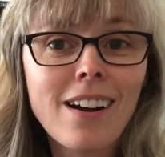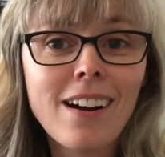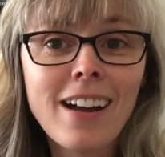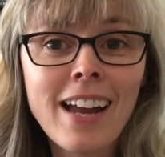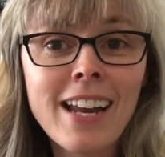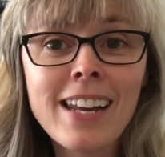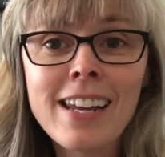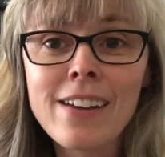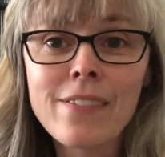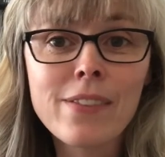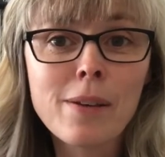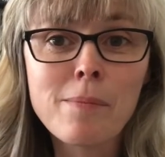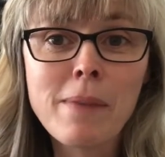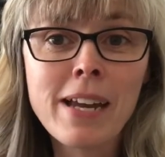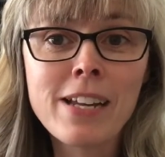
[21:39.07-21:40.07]
any of
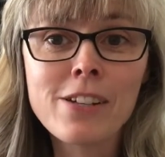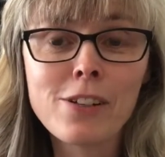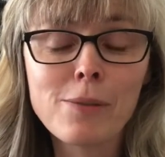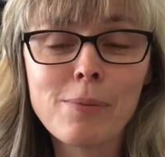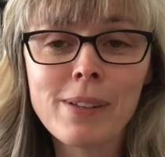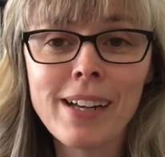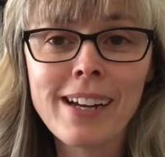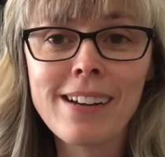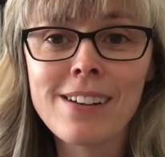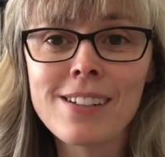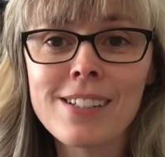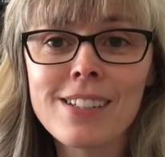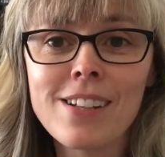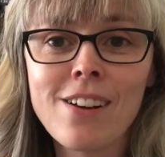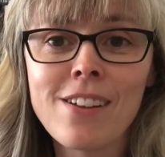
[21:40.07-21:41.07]
the major
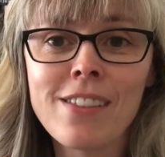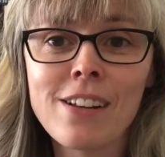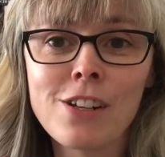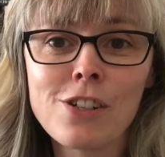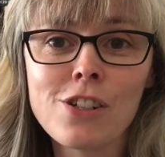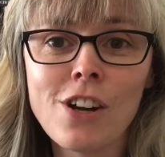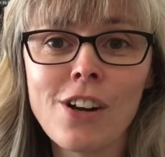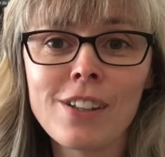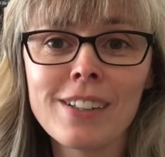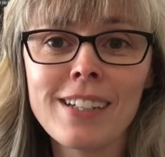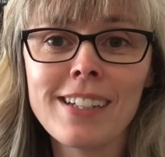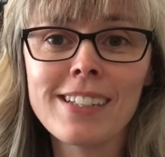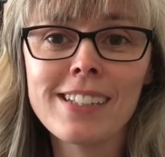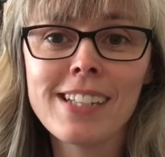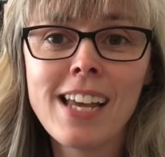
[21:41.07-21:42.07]
players on their chocolate.